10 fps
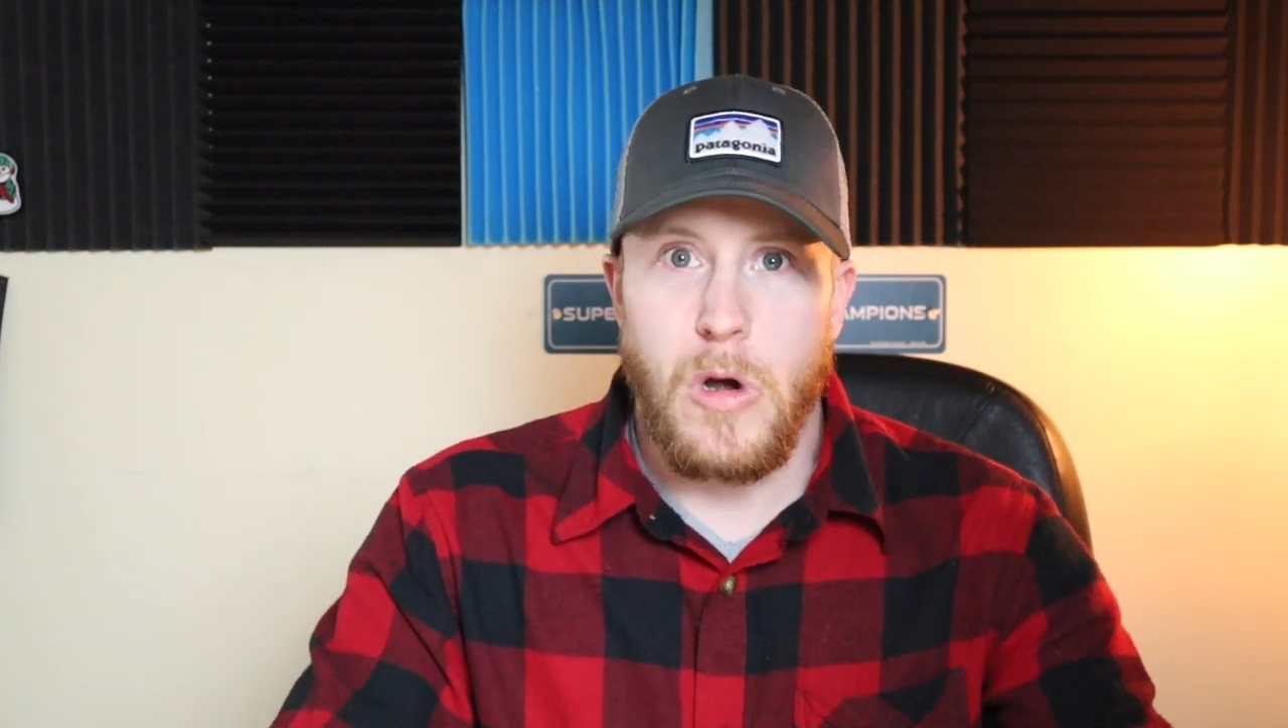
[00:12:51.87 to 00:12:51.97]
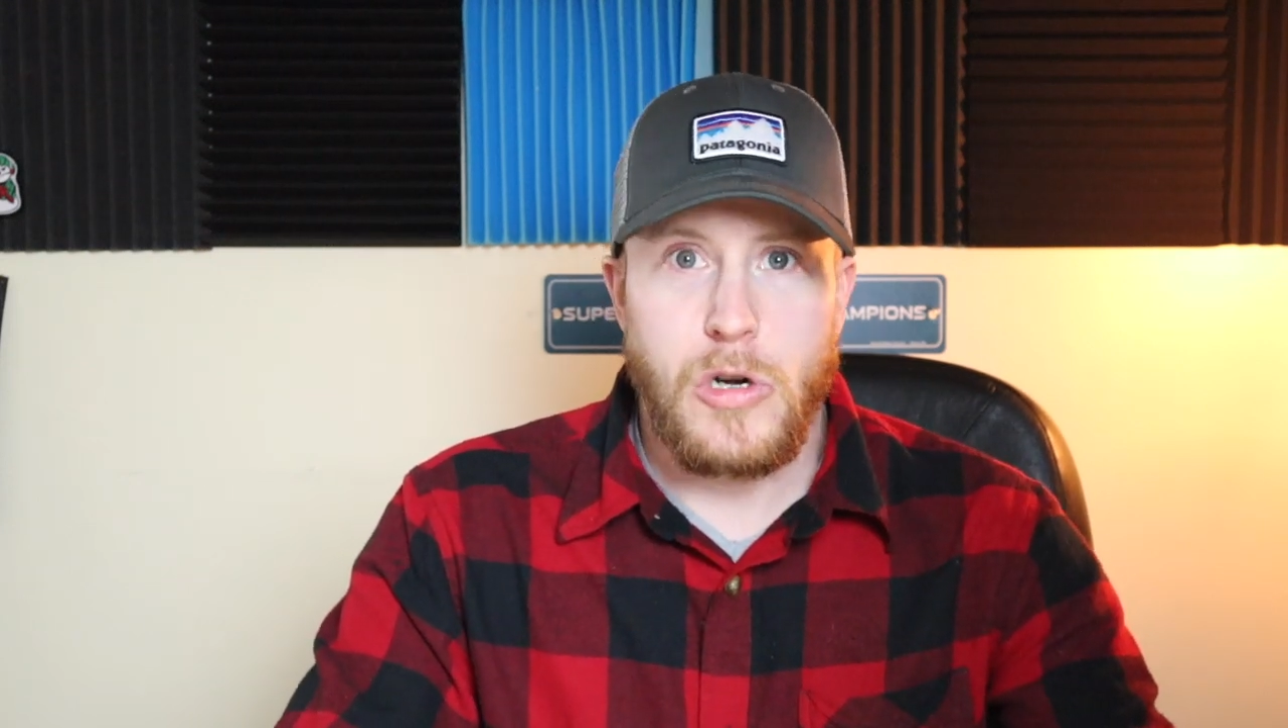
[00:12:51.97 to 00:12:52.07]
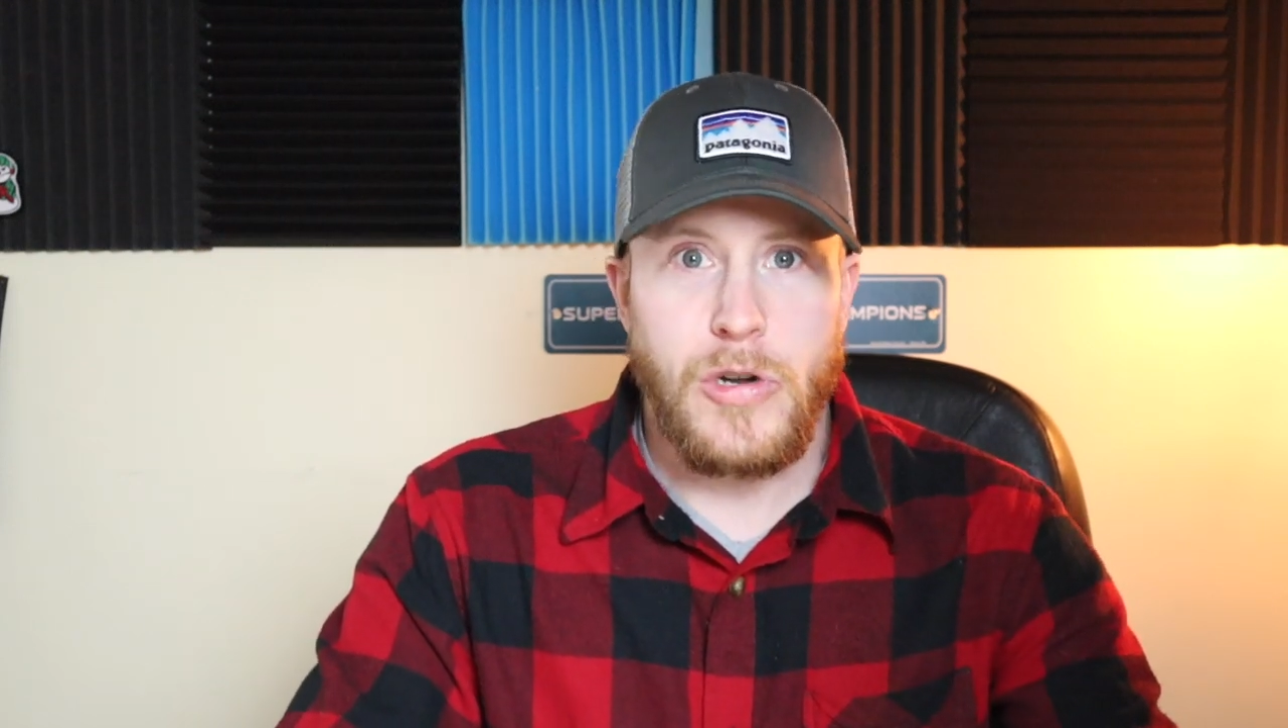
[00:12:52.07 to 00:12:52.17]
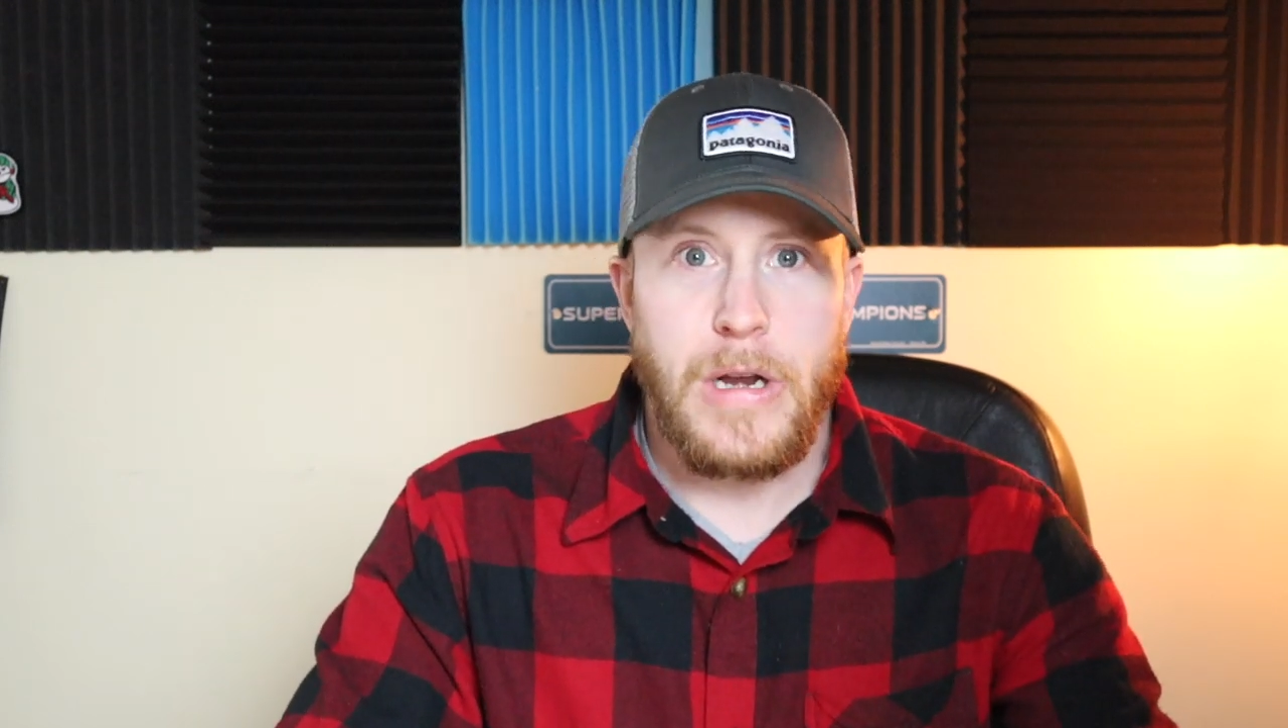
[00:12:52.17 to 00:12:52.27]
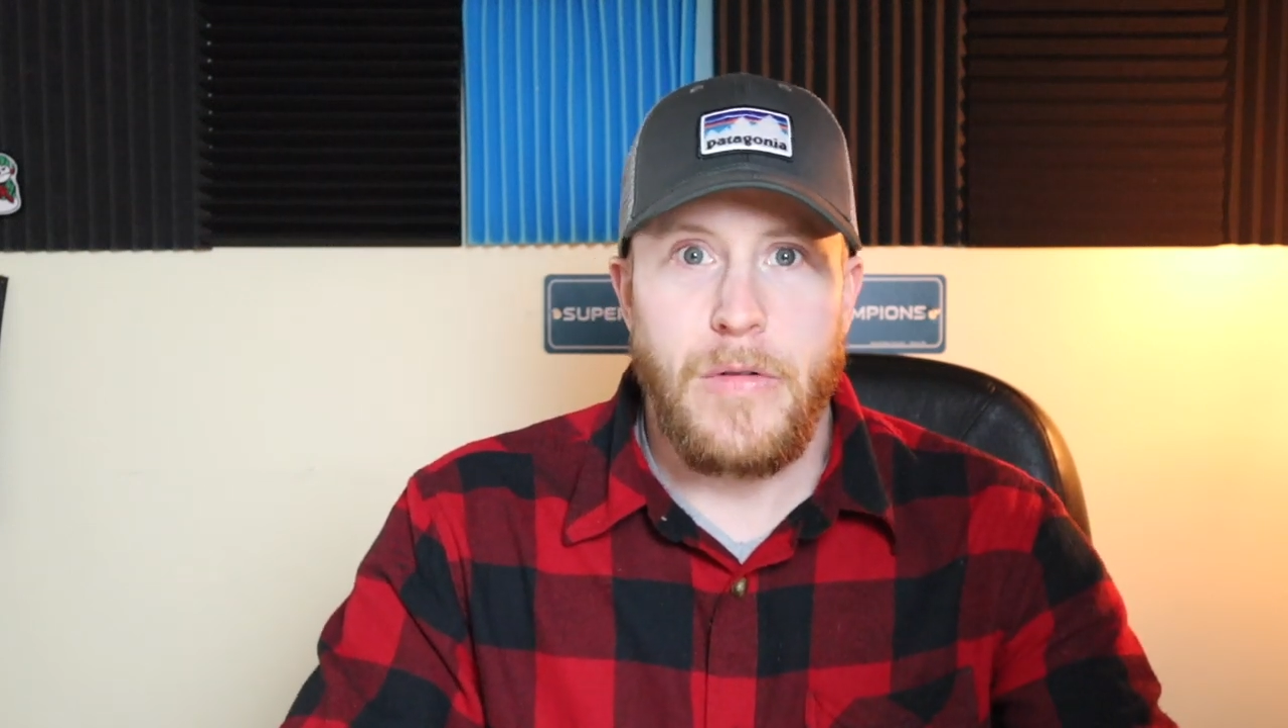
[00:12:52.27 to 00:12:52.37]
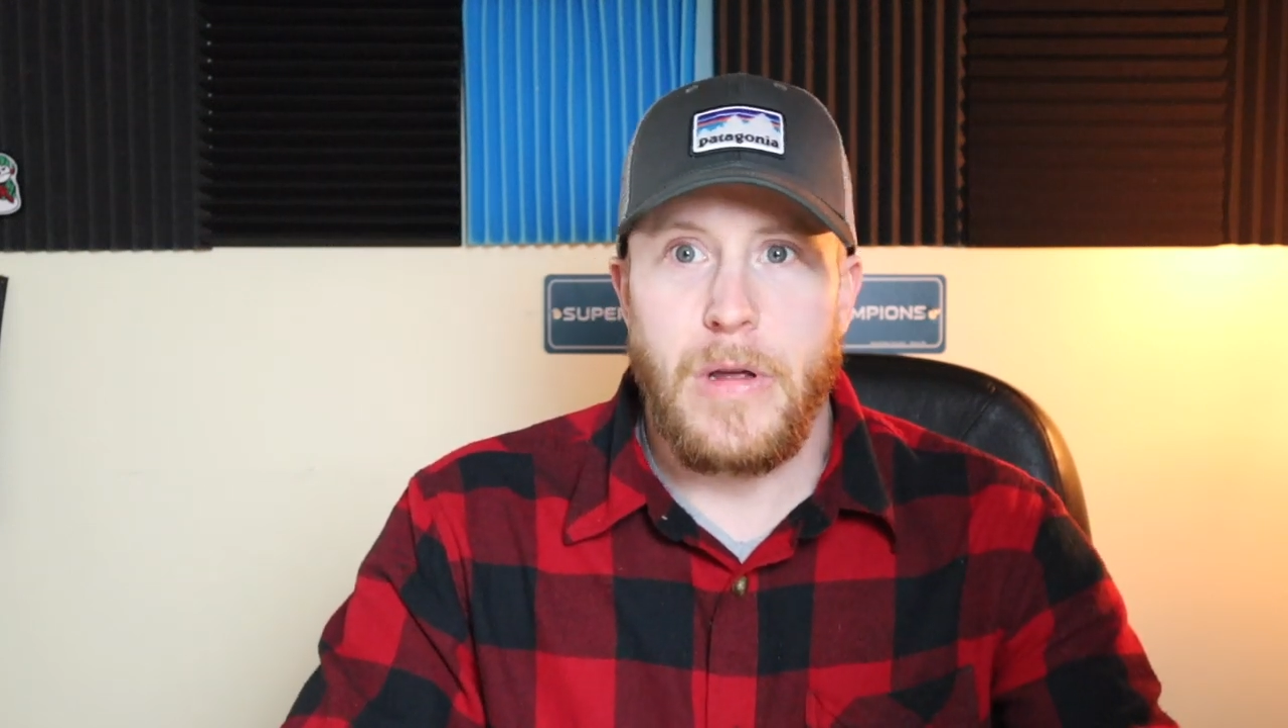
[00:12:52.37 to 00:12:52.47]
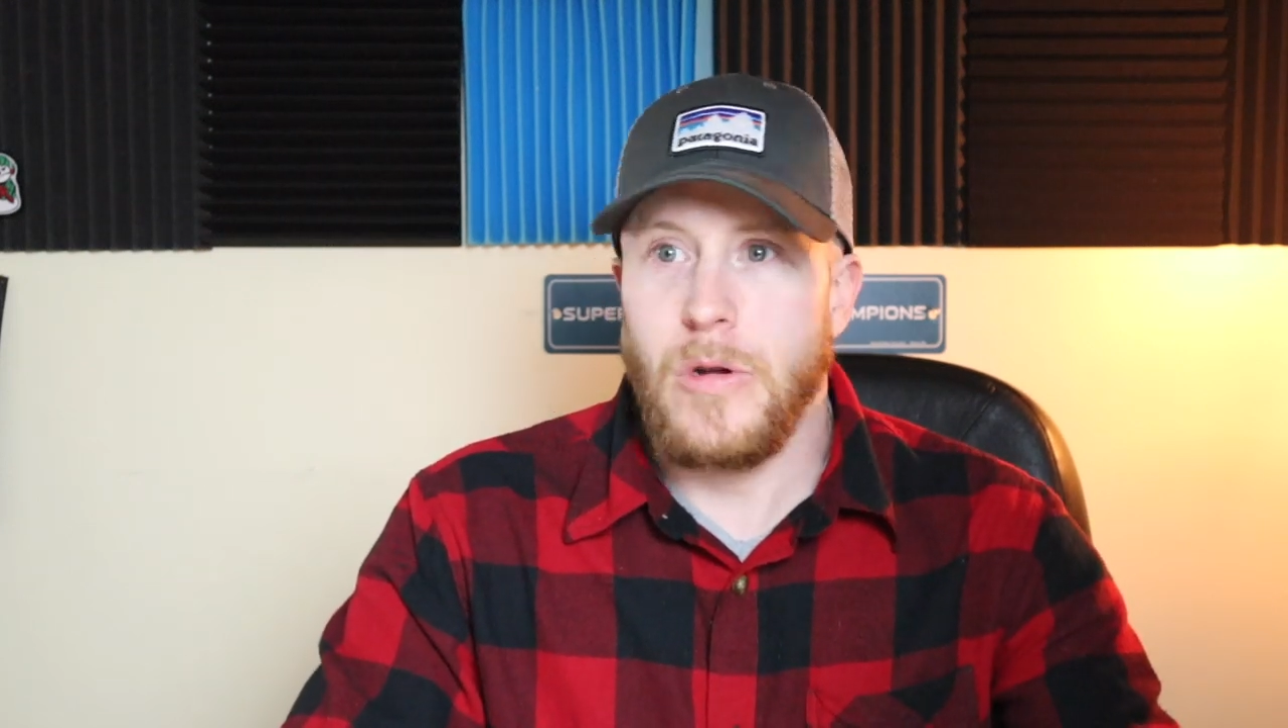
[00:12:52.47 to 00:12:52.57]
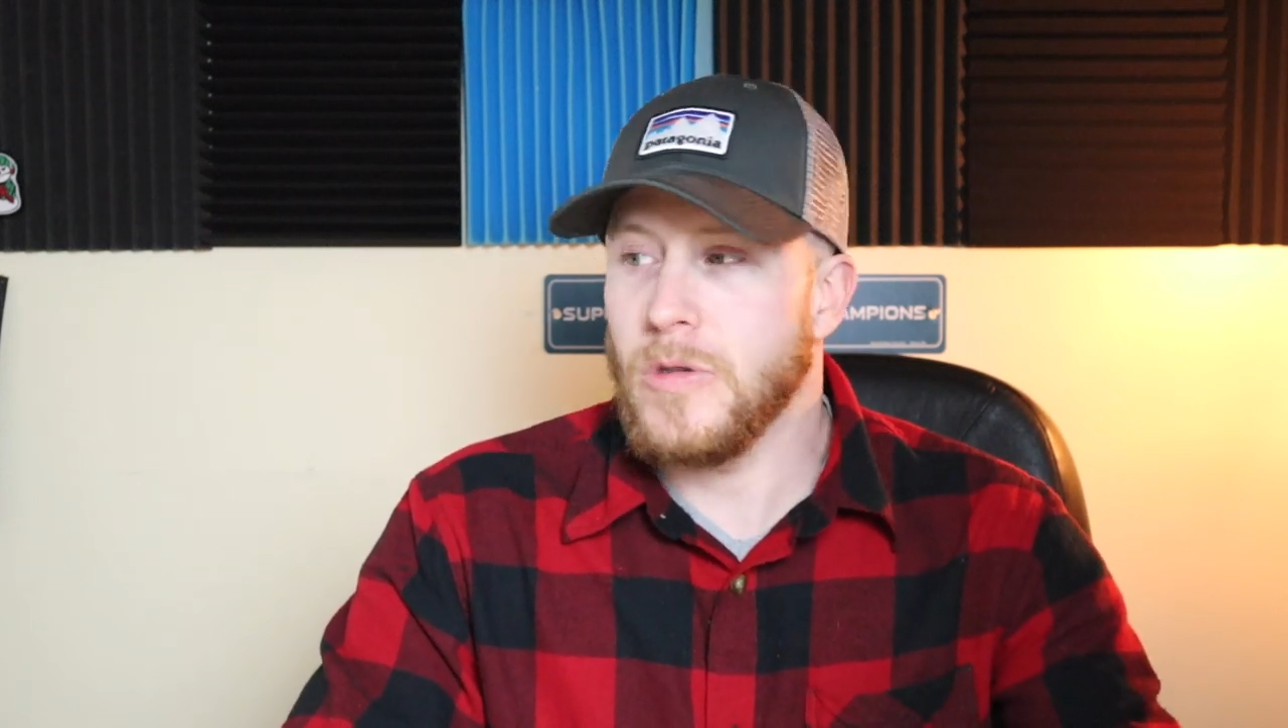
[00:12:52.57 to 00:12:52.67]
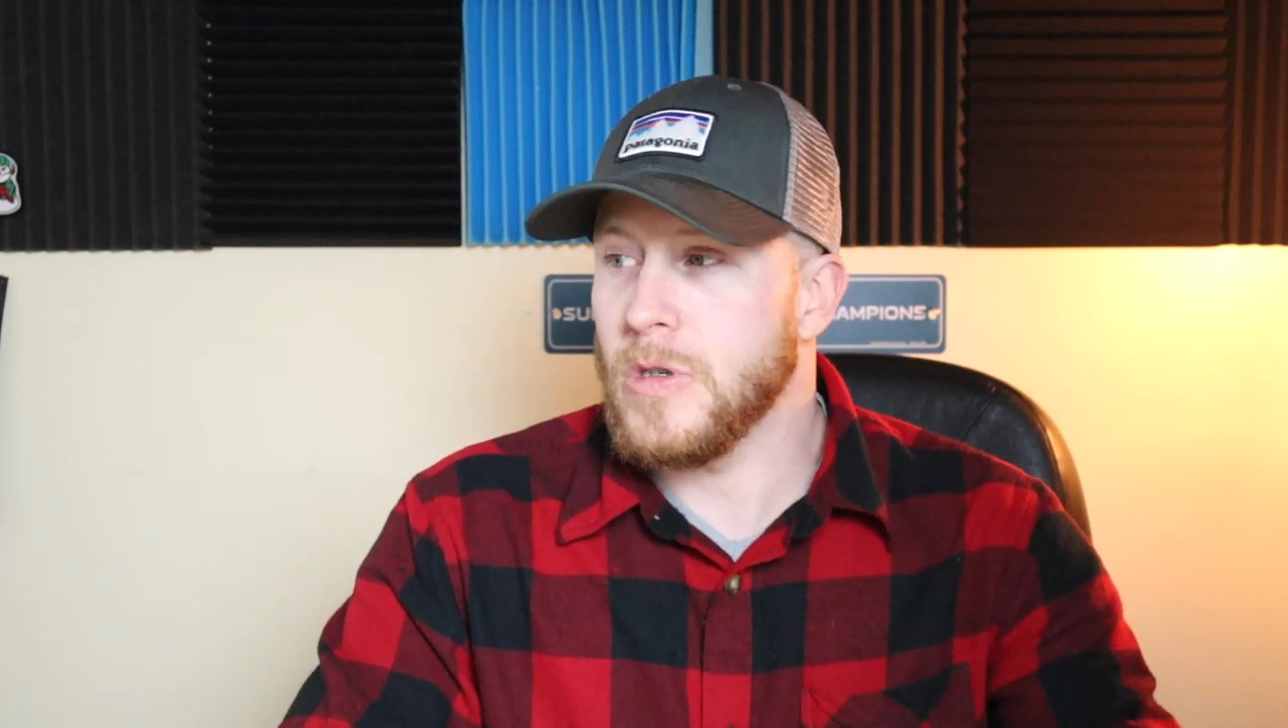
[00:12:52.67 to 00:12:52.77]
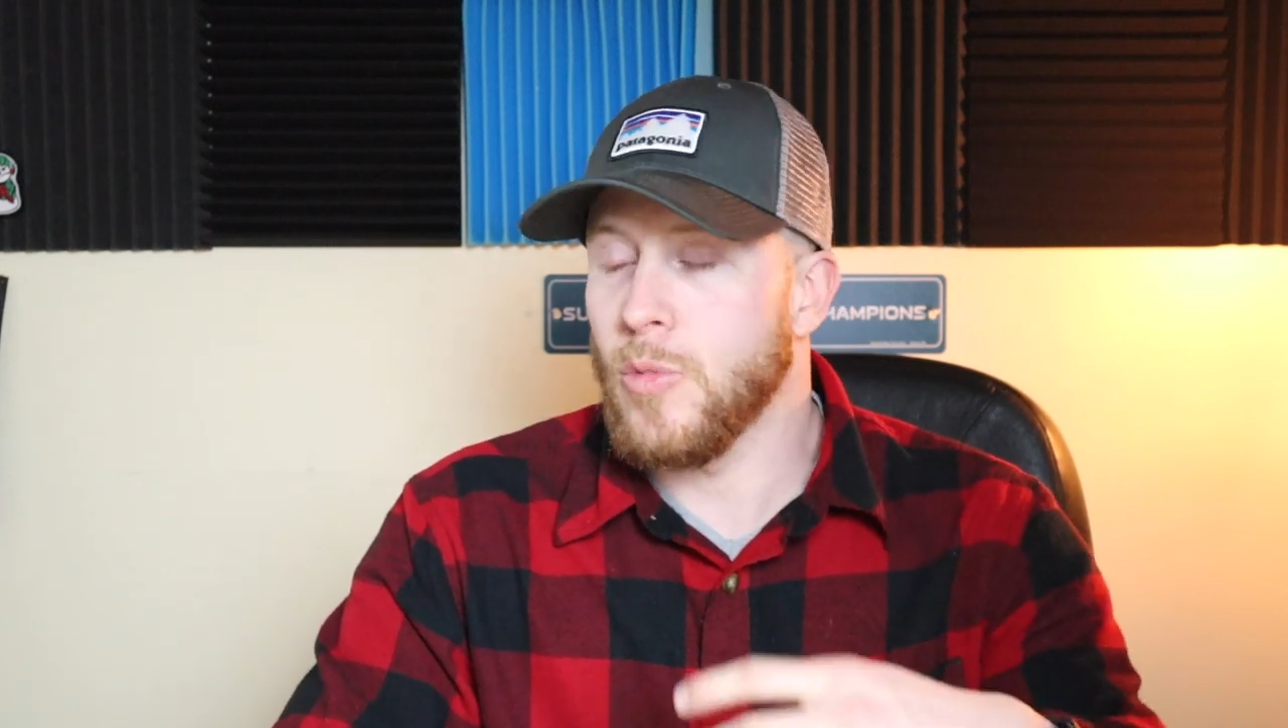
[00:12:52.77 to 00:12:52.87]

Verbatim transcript: dog training videos.